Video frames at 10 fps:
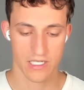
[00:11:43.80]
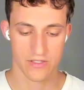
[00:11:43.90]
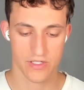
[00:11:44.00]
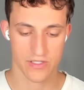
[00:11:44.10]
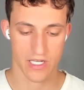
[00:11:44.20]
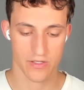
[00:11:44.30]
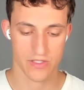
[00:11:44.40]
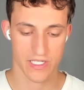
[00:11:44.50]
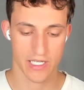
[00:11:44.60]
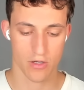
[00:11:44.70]
is just go
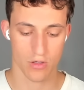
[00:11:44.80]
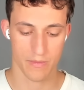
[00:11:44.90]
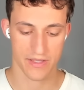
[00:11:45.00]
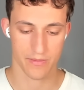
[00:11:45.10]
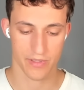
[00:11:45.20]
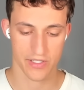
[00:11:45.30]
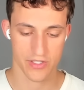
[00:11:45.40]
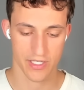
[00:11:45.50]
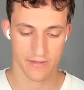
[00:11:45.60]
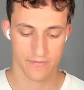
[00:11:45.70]
Sneaky Golem at the bridge
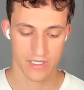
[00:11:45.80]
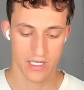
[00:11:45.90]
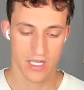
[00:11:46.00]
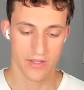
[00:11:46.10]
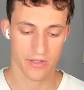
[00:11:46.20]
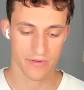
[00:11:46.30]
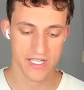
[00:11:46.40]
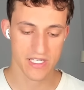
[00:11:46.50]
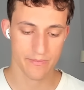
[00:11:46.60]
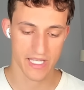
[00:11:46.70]
here. The
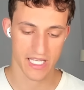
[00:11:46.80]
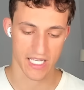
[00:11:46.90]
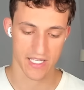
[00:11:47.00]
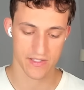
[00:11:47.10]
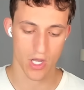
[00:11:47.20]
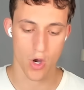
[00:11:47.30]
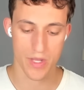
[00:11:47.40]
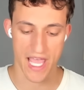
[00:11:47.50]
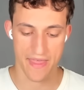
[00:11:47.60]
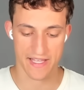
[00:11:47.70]
reason being is,
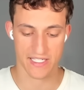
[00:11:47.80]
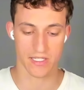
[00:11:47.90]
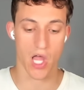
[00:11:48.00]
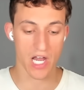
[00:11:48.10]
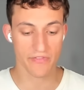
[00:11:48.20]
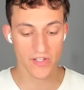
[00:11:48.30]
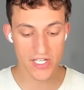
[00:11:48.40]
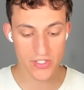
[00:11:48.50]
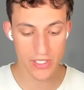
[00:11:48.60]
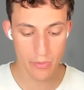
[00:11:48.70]
oh yeah, that's a lot of
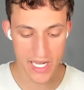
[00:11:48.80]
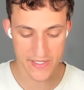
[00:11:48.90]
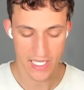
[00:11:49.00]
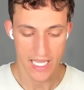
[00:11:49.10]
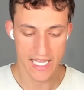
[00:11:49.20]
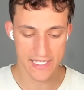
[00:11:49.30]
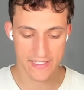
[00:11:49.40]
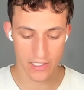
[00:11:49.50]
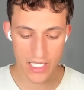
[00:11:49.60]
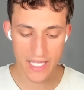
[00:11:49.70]
elixir he wastes. He's
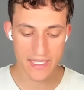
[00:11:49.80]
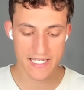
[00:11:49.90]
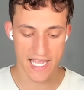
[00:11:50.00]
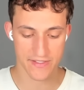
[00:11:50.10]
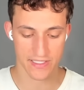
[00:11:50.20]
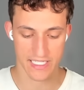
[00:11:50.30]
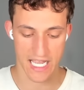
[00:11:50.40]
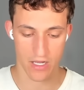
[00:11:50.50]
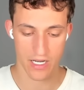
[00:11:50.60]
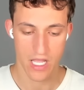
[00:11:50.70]
gonna get the Tesla
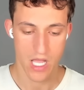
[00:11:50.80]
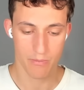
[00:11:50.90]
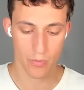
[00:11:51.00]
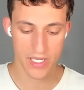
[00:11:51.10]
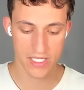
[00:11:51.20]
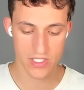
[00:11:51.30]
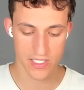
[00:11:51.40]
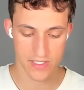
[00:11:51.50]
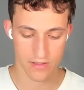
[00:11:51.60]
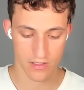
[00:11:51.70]
down, but we can
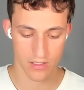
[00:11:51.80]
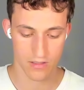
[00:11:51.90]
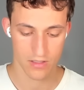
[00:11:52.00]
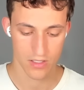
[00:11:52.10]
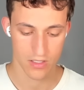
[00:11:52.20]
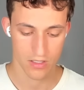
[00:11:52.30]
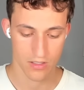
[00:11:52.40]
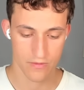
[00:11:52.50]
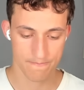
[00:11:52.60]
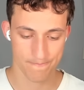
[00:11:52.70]
just,
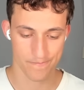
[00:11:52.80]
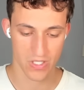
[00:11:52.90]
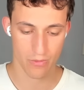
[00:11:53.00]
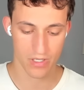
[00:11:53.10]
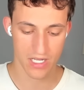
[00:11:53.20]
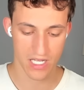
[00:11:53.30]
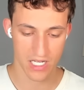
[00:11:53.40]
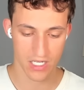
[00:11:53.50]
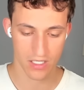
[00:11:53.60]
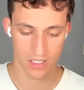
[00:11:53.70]
do I want to
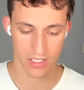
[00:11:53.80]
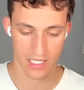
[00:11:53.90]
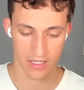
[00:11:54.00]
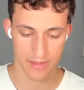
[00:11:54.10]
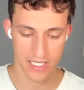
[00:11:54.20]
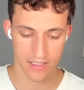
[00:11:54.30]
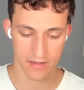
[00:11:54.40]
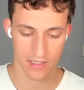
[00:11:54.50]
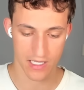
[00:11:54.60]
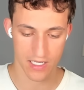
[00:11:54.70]
hog? Okay, let me hit a
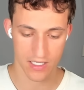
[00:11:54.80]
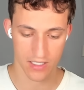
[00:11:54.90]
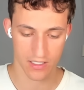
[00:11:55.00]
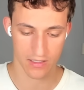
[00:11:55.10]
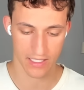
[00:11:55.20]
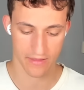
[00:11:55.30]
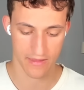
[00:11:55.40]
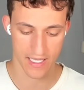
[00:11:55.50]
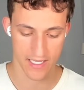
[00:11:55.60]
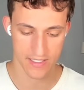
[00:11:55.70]
log like
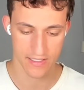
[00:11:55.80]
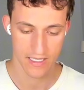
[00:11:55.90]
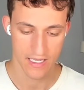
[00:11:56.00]
this.